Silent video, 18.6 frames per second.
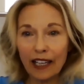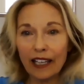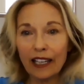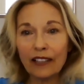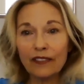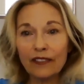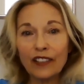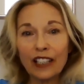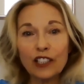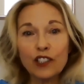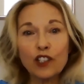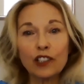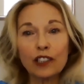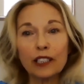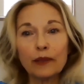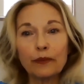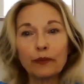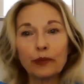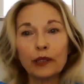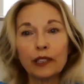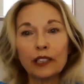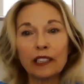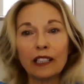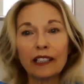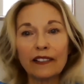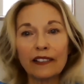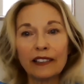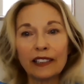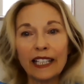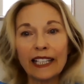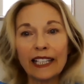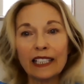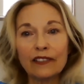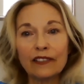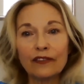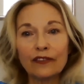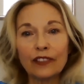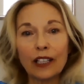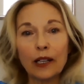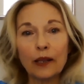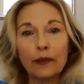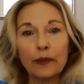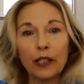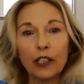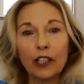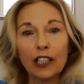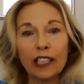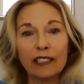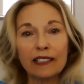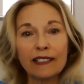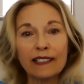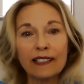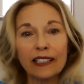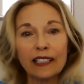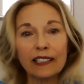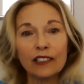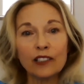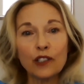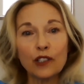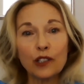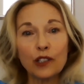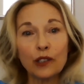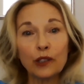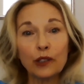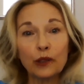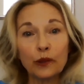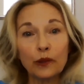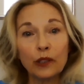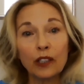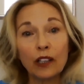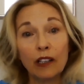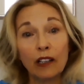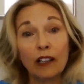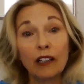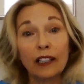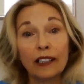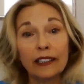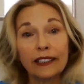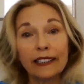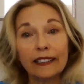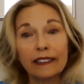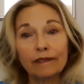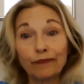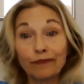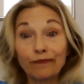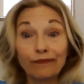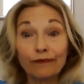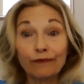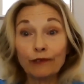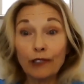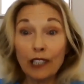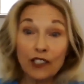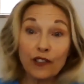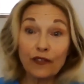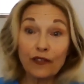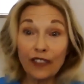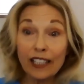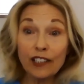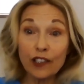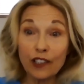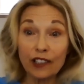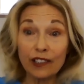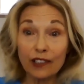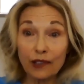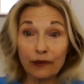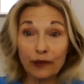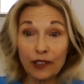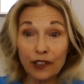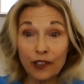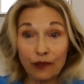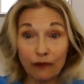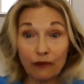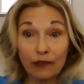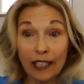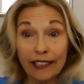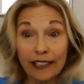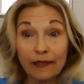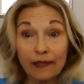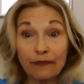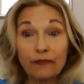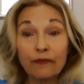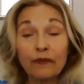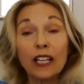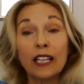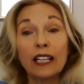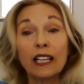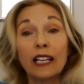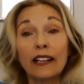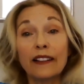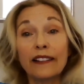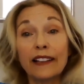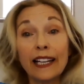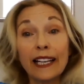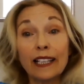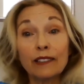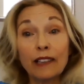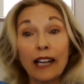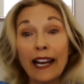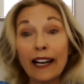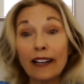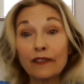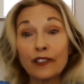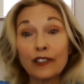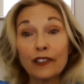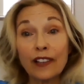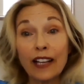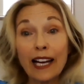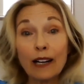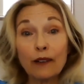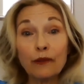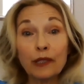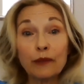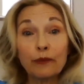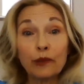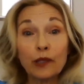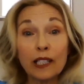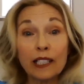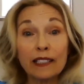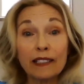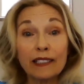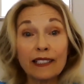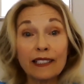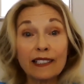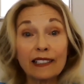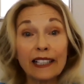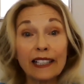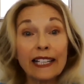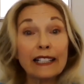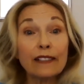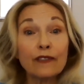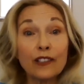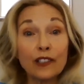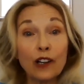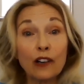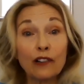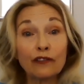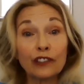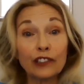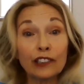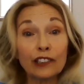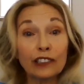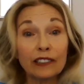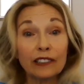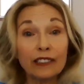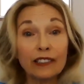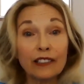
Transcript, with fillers: eventually put the Native Americans into reservations, Rich, right? right? Then after that, we brought slaves over